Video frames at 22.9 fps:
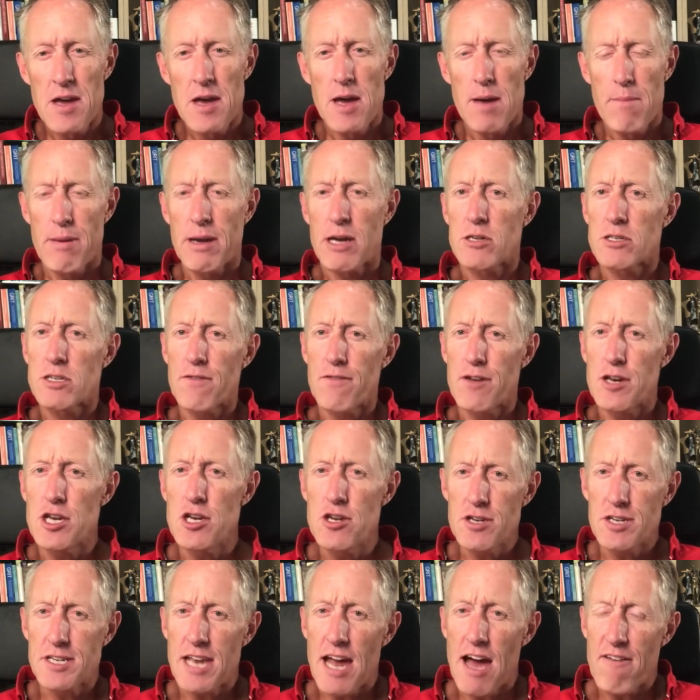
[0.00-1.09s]
because if a
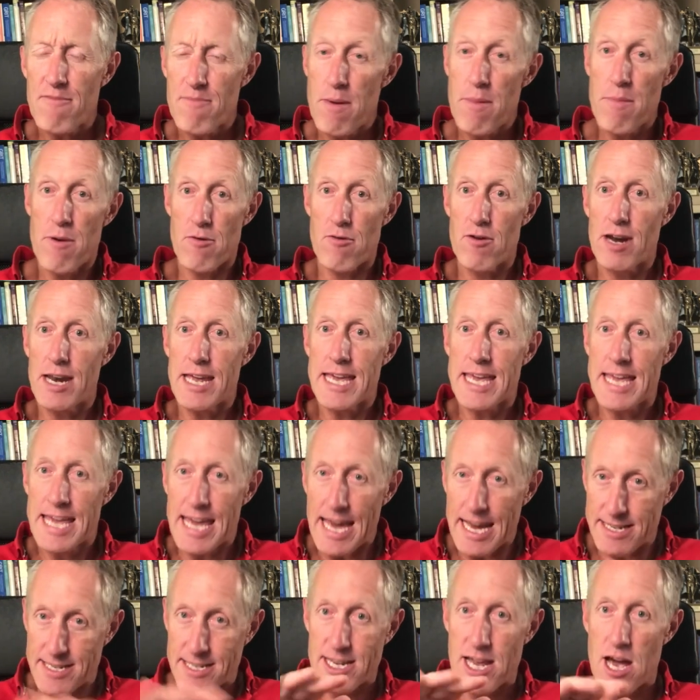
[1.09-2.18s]
new staff member really
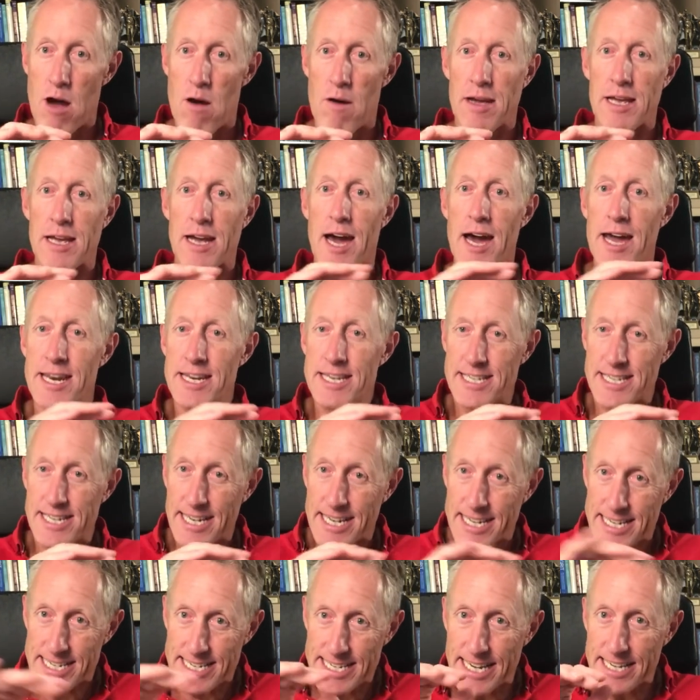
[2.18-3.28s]
gets going and is
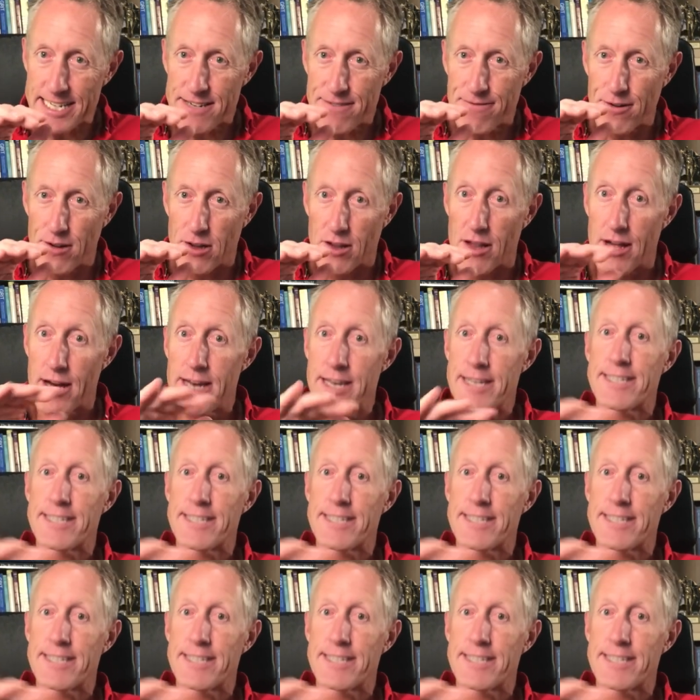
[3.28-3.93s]
successful